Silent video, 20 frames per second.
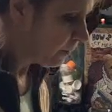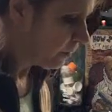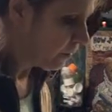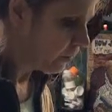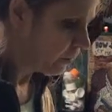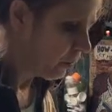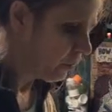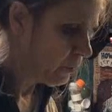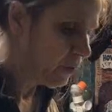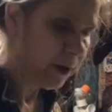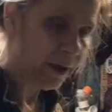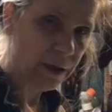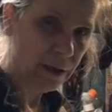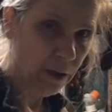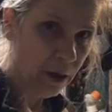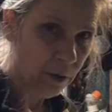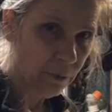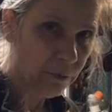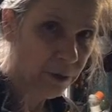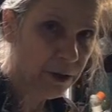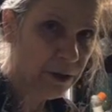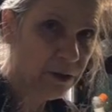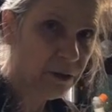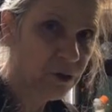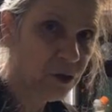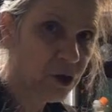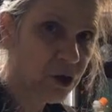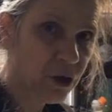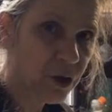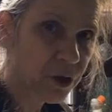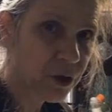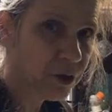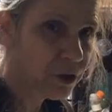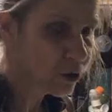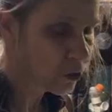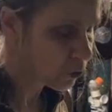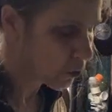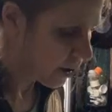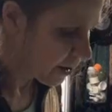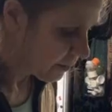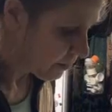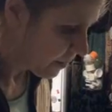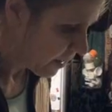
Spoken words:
You know, they got rid of the sugar to try